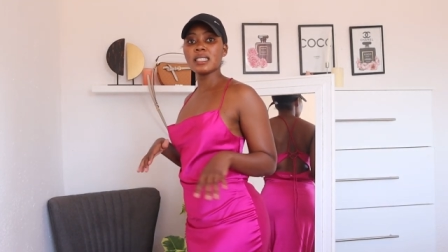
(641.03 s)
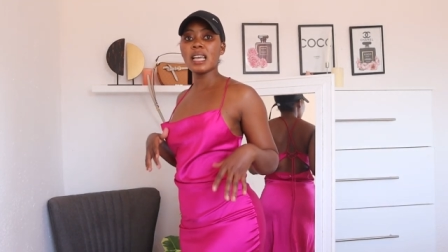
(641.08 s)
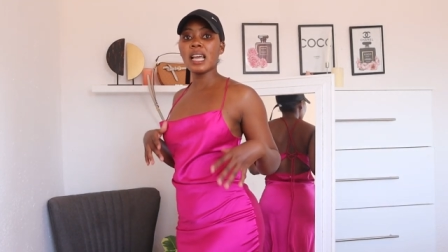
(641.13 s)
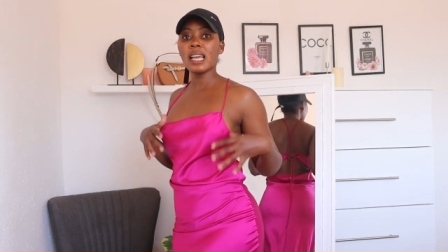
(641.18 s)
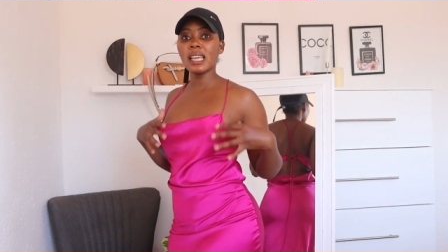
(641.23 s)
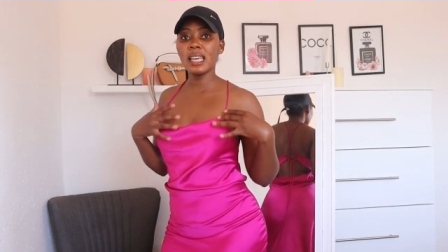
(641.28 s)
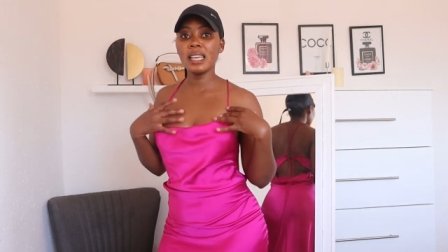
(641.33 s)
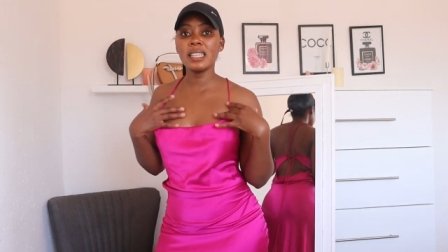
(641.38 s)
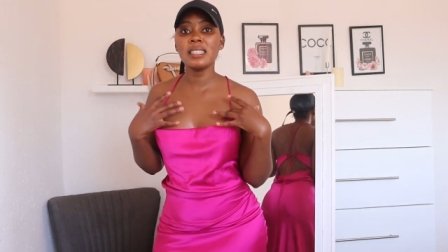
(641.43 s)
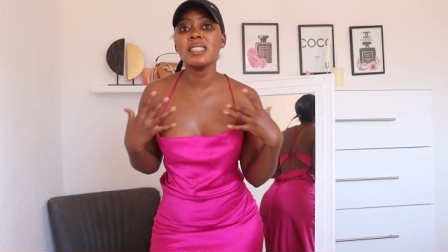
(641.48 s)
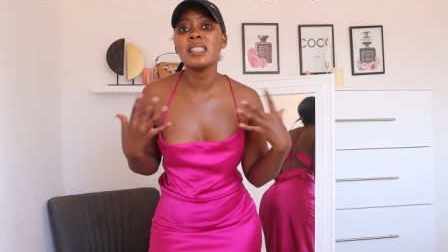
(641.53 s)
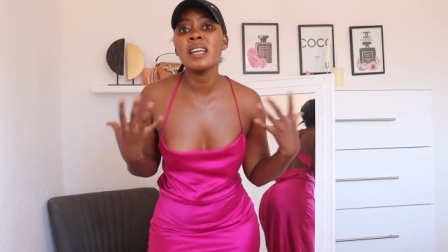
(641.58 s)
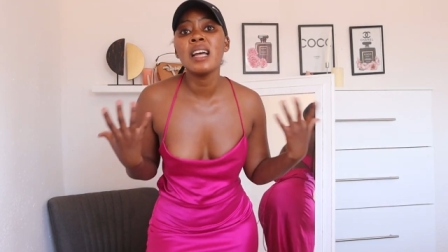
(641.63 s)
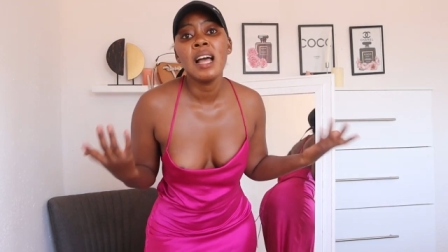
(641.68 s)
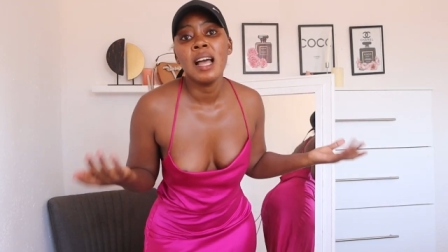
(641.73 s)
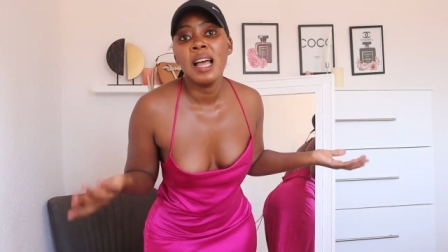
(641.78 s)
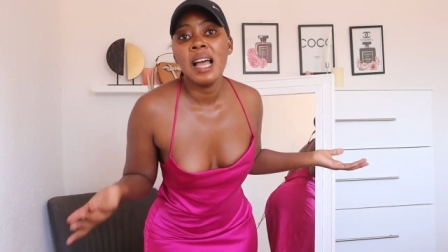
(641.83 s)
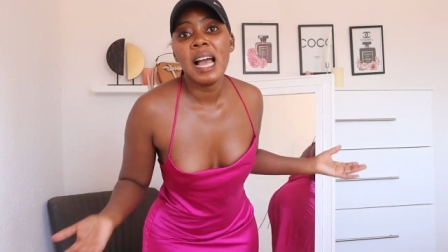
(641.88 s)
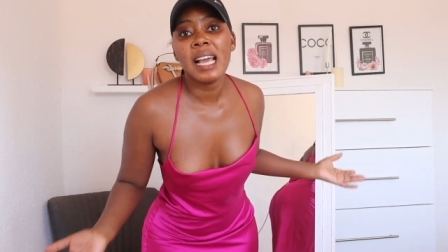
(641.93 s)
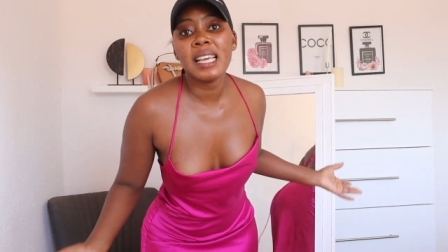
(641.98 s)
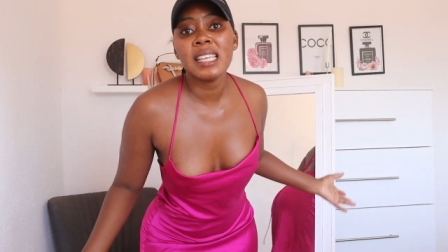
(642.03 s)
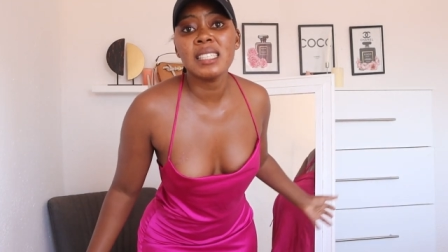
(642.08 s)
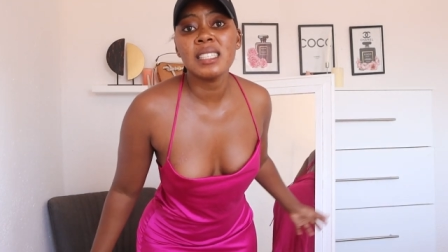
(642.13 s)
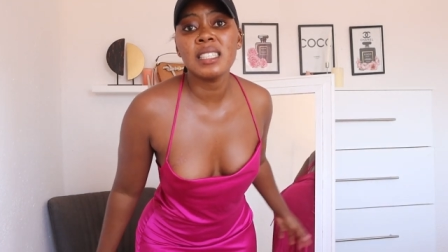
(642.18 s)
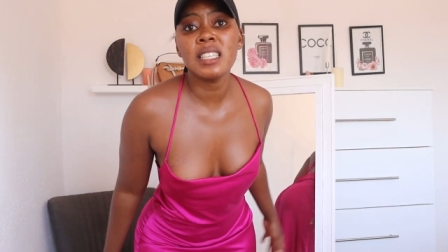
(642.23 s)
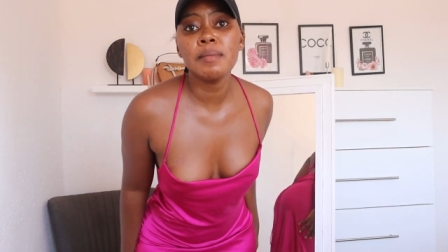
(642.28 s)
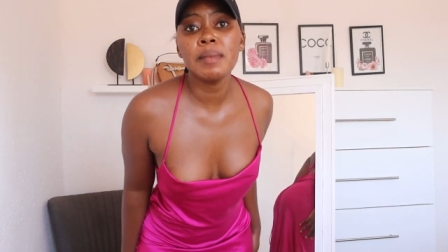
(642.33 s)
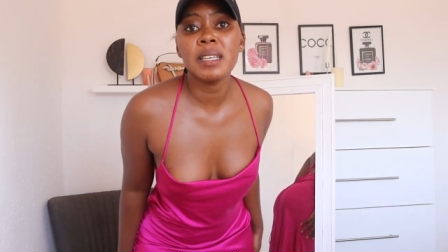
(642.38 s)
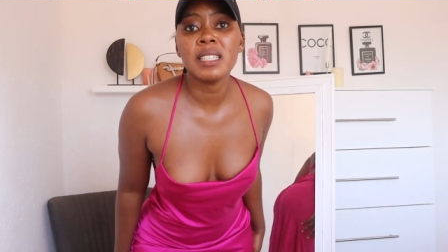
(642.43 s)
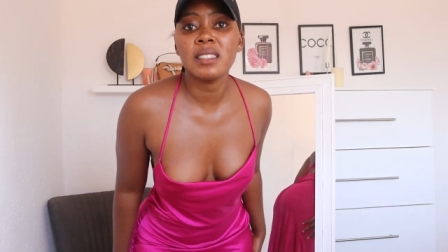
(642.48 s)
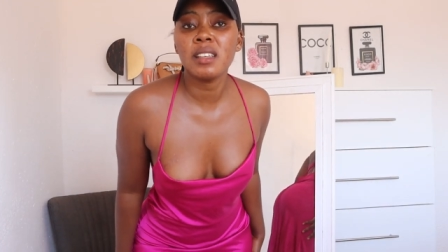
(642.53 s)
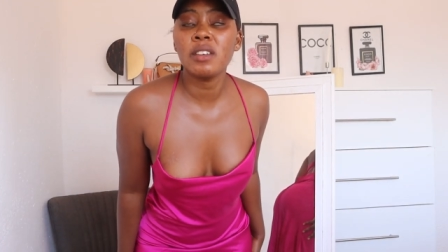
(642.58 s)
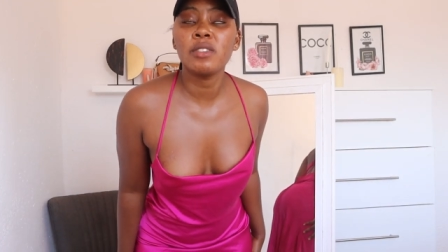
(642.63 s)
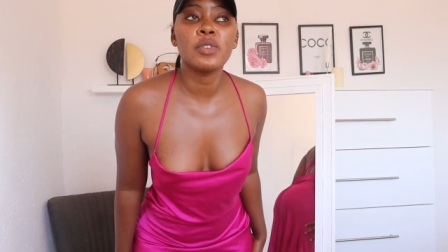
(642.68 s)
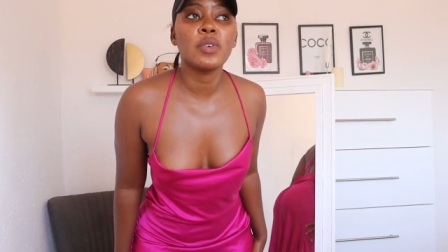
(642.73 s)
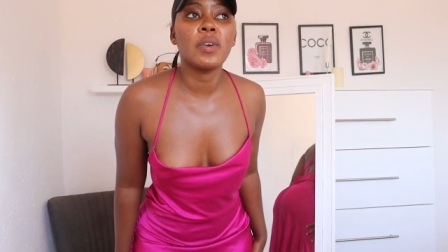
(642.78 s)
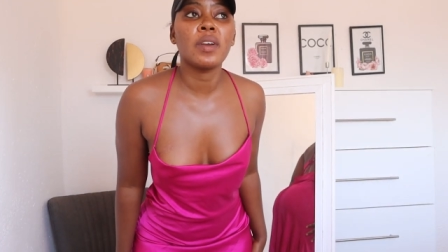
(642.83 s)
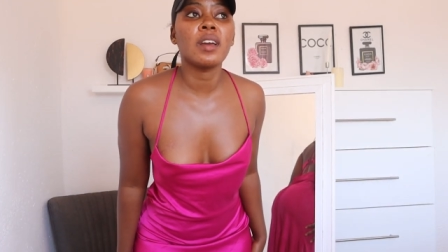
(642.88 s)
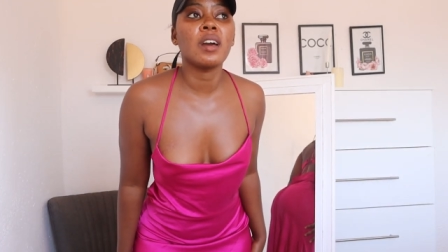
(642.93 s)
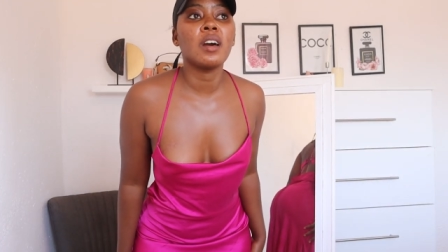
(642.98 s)
I can see myself
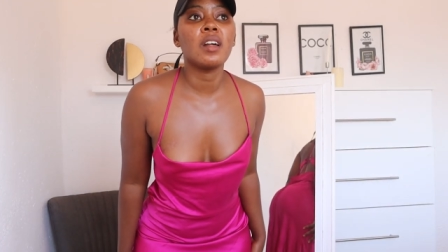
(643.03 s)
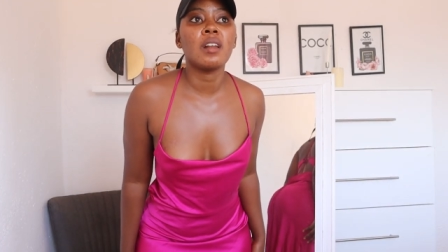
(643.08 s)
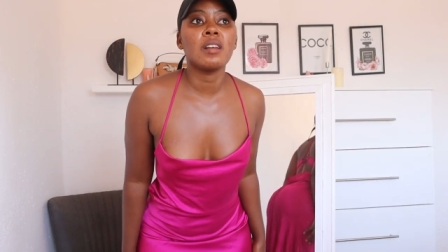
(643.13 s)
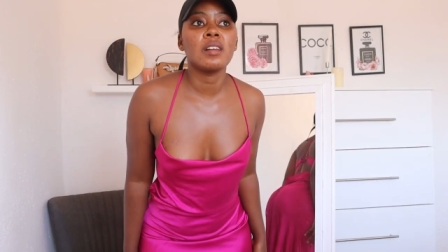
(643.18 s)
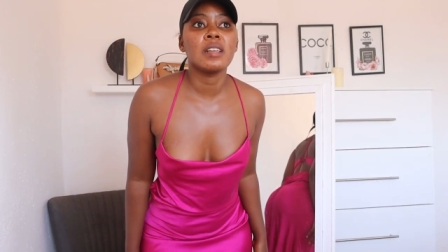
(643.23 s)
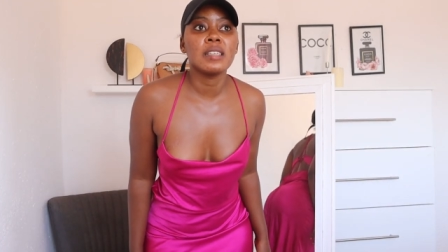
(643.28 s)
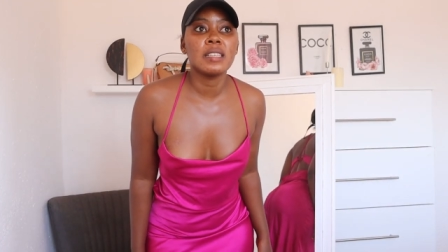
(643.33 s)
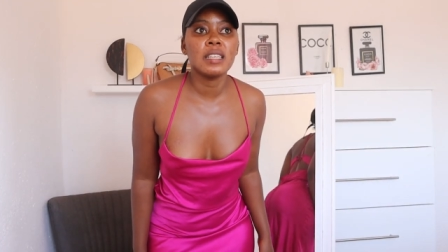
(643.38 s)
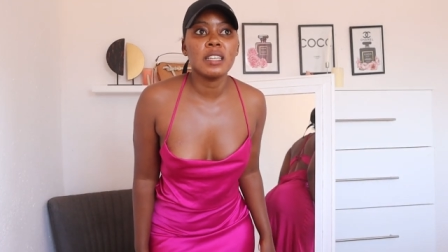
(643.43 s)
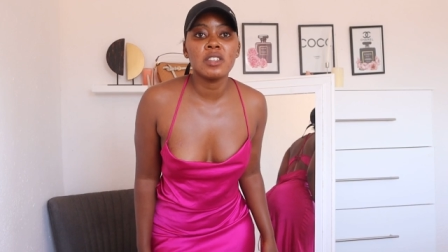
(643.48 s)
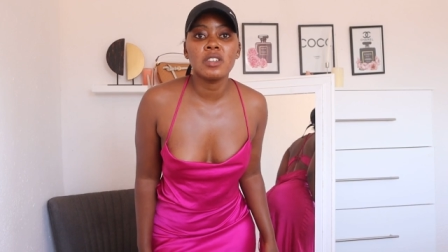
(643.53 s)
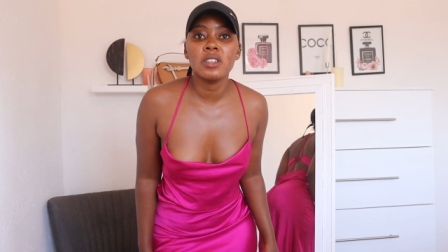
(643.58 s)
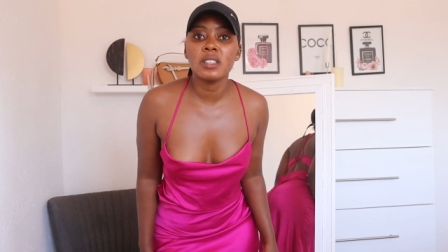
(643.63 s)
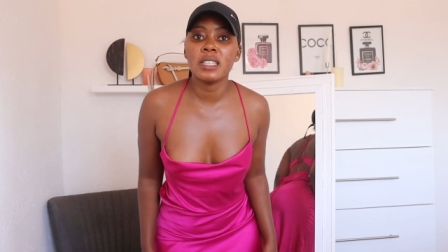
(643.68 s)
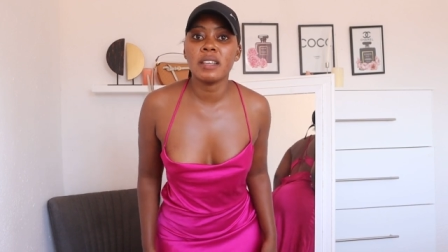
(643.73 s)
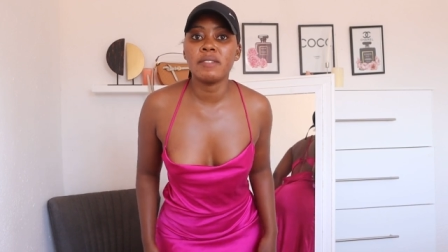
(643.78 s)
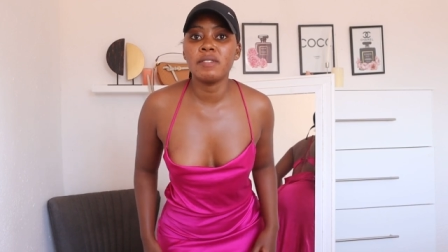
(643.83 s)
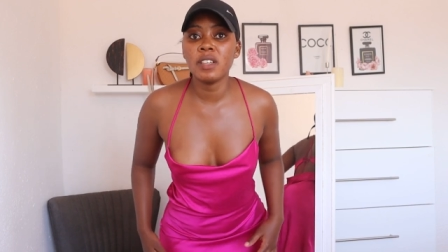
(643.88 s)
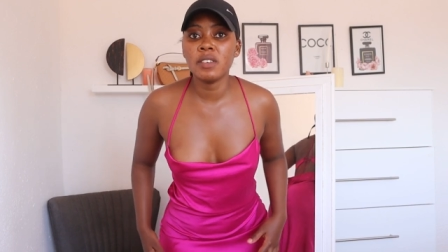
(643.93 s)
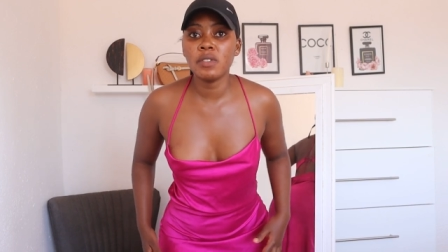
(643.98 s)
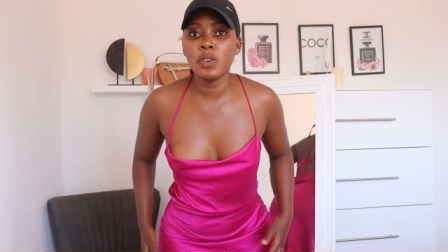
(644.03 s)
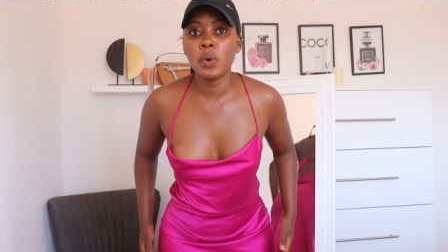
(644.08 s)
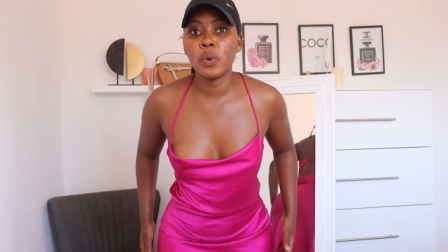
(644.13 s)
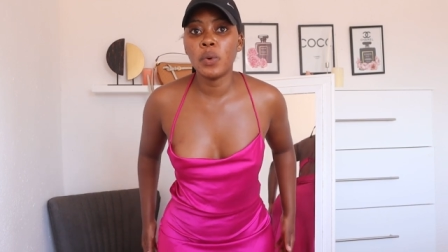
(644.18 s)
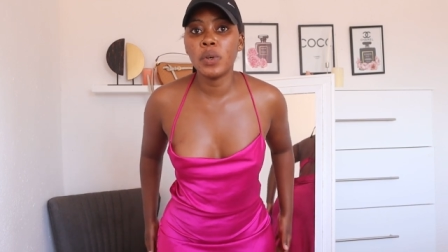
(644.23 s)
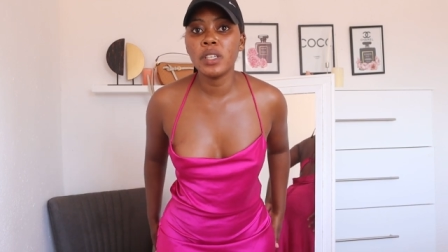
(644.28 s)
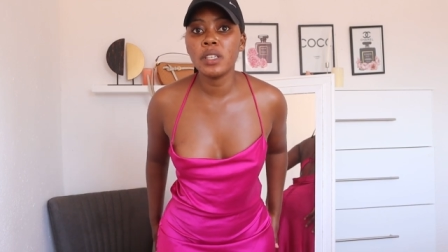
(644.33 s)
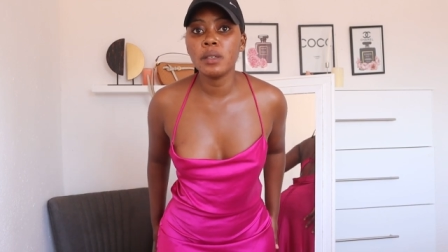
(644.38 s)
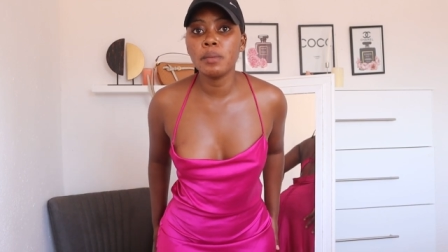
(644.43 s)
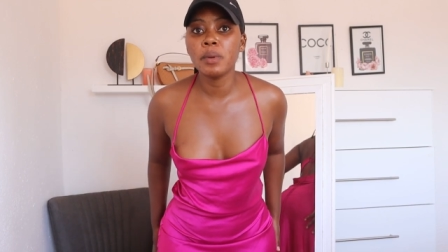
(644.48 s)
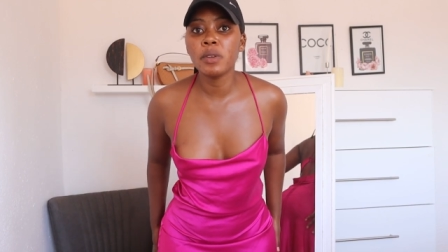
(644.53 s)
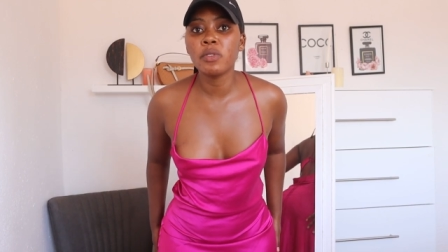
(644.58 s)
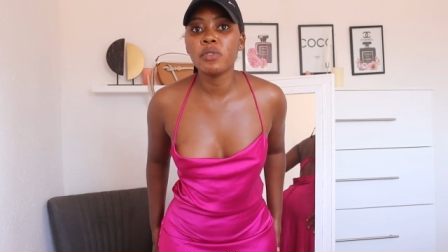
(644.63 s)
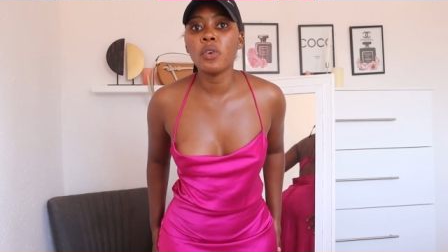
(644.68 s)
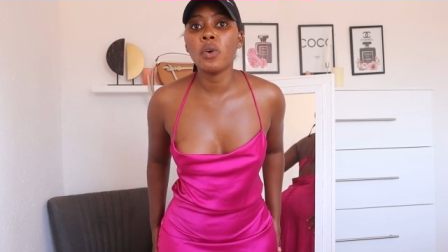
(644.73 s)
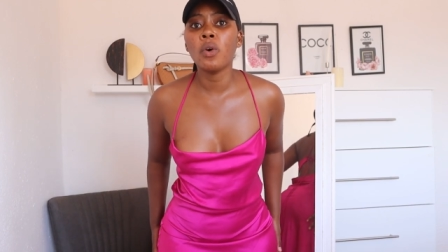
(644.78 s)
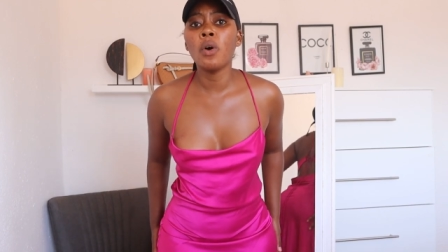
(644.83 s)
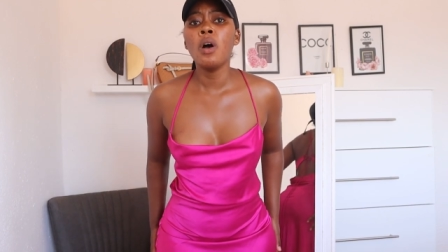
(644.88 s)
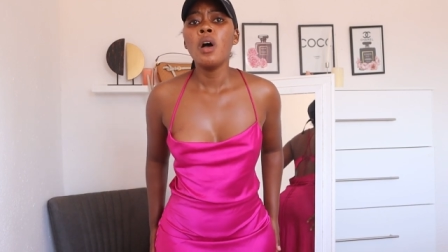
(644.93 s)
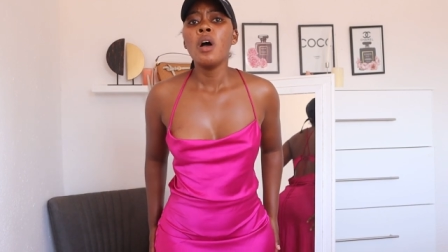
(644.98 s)
going out on a date because I've never worn it
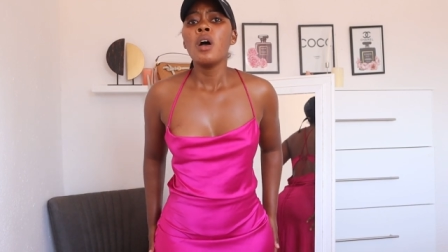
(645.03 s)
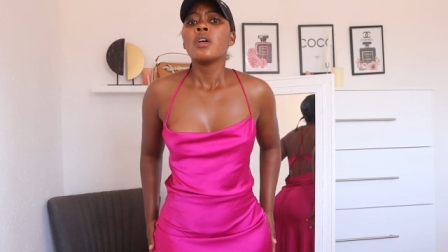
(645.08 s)
before.